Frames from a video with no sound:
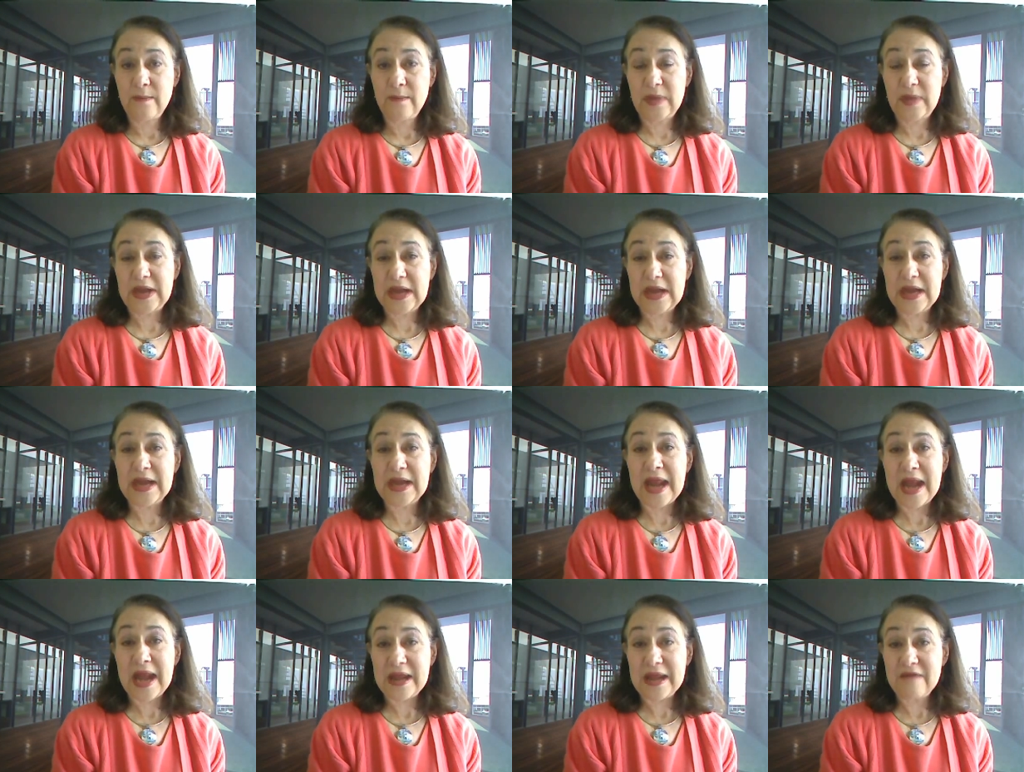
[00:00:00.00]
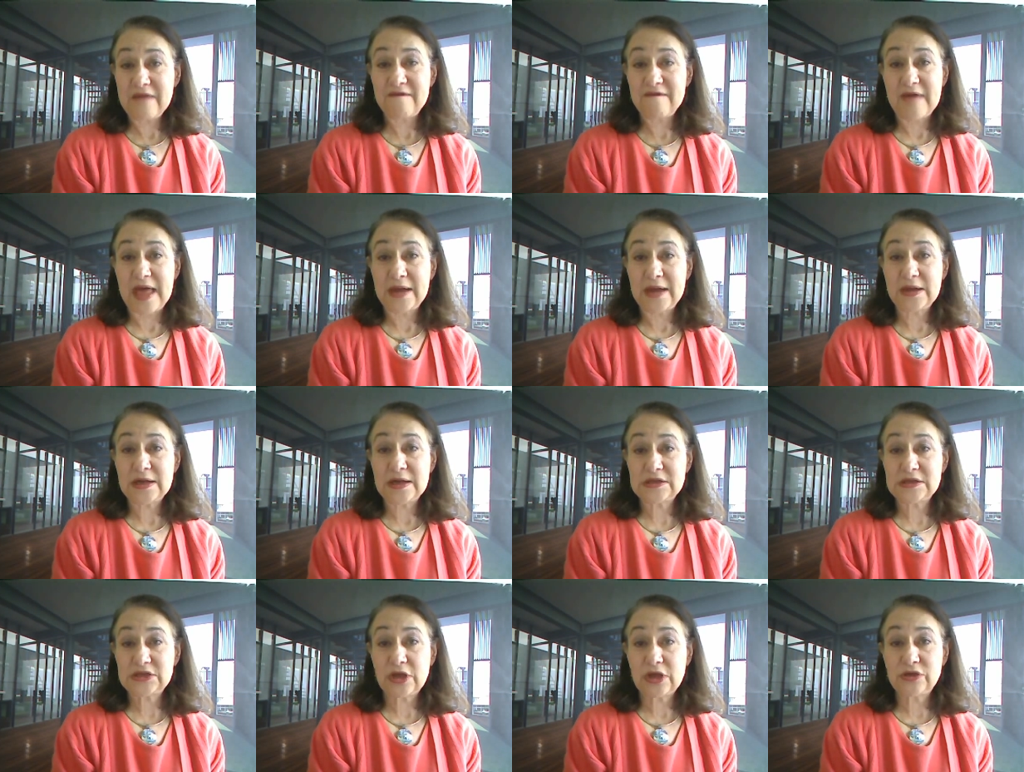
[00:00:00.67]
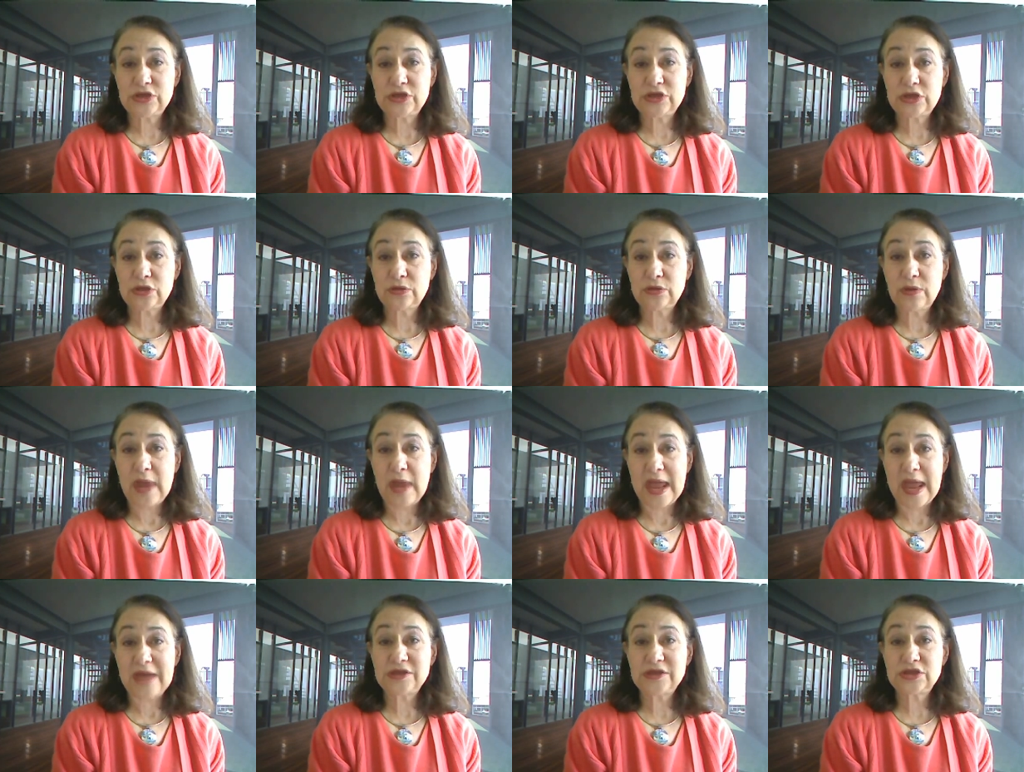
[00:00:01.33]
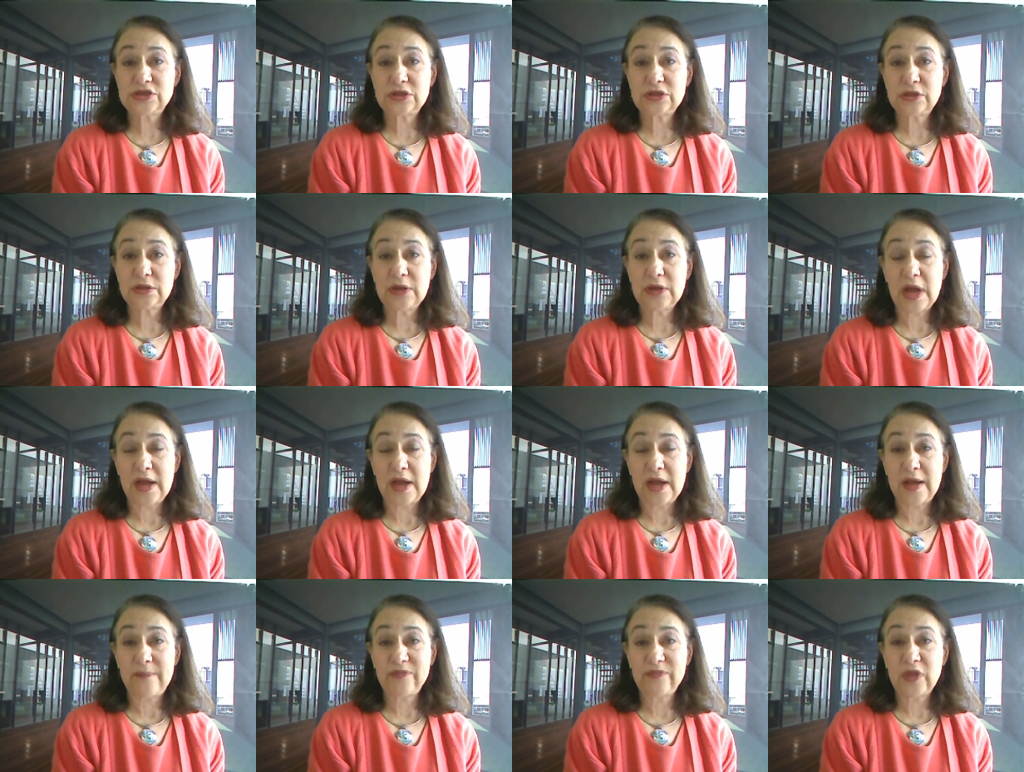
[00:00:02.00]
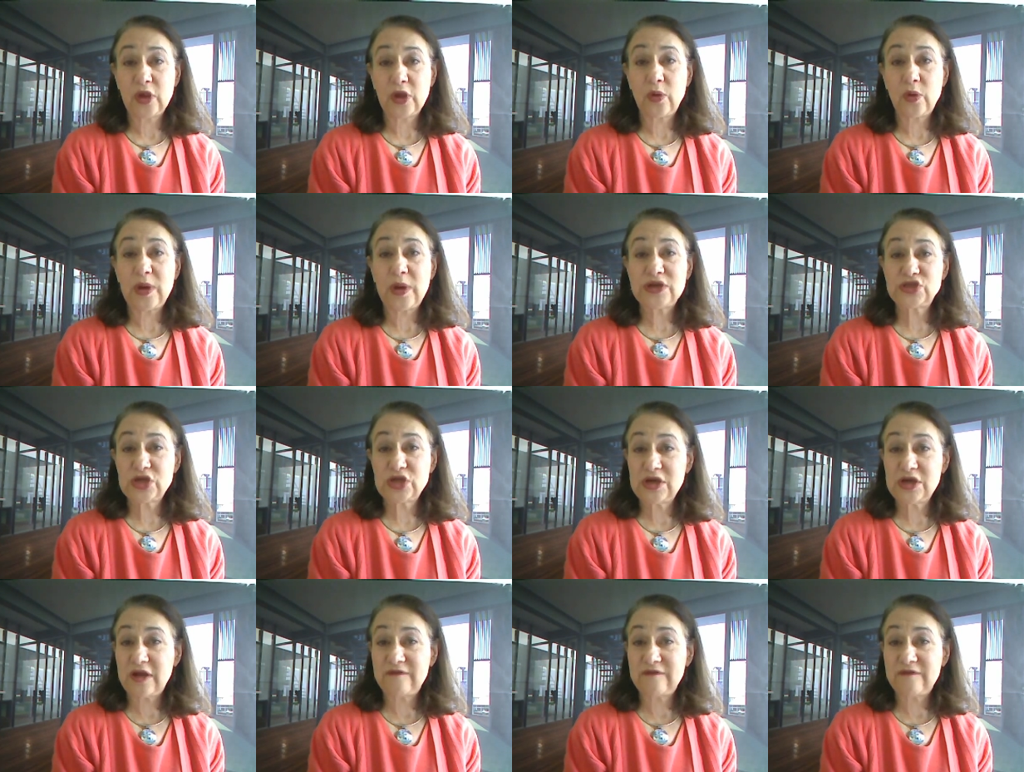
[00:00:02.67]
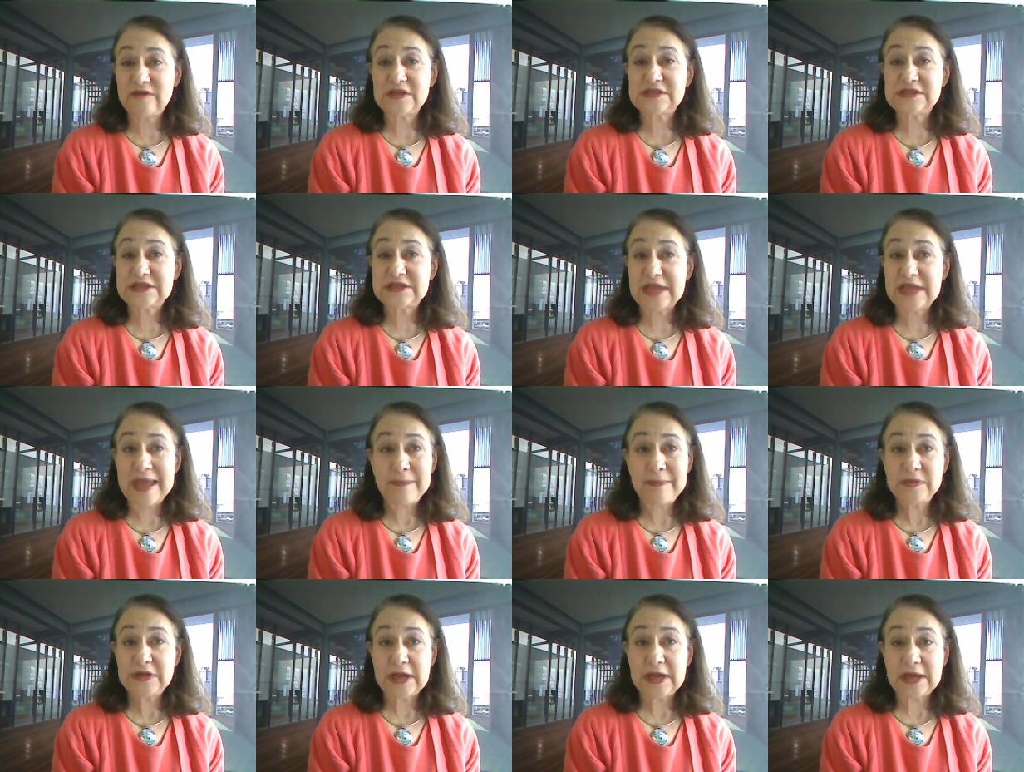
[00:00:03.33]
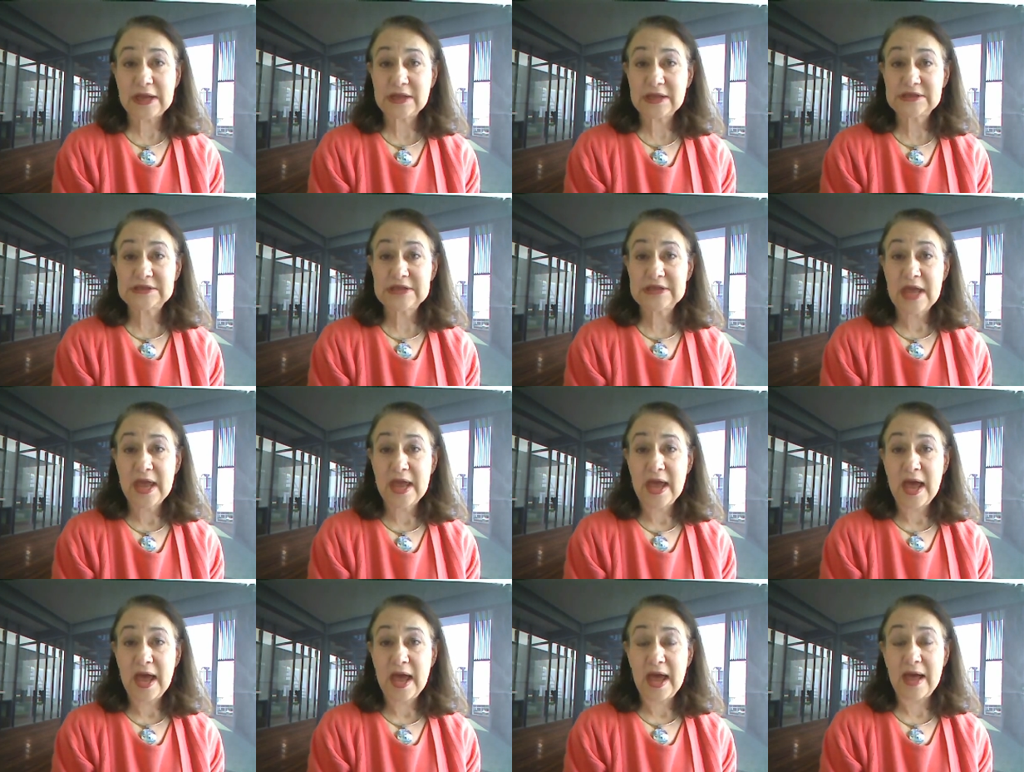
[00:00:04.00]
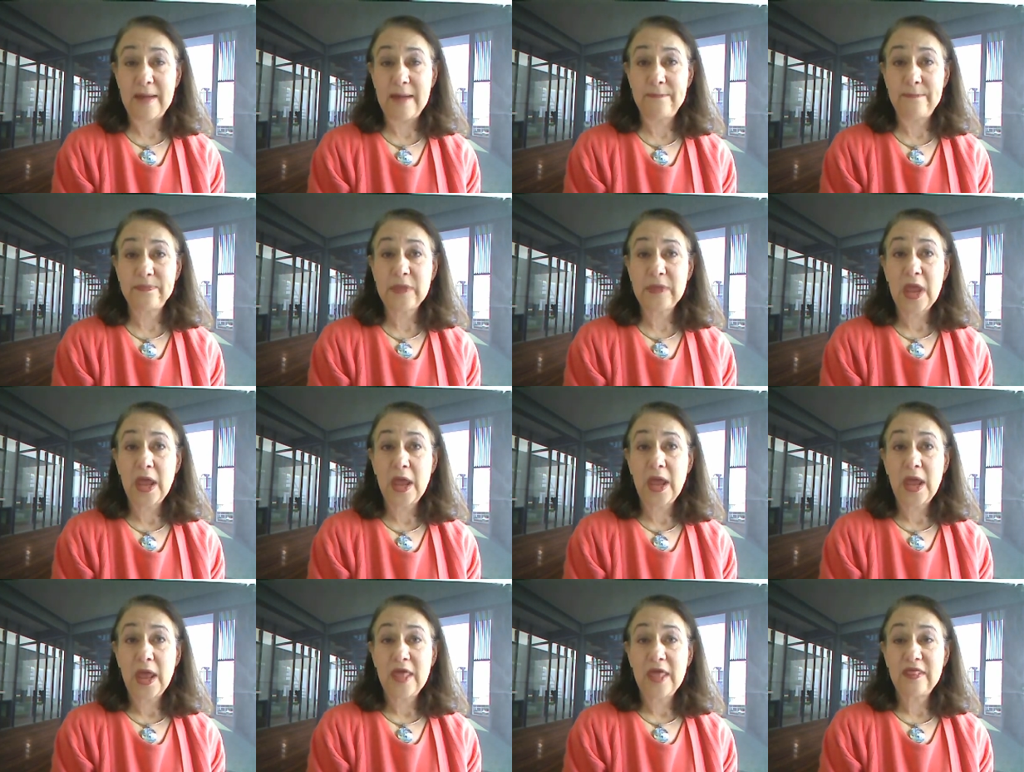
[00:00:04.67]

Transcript: But in any event, so to answer um, the question of the skeptics, um,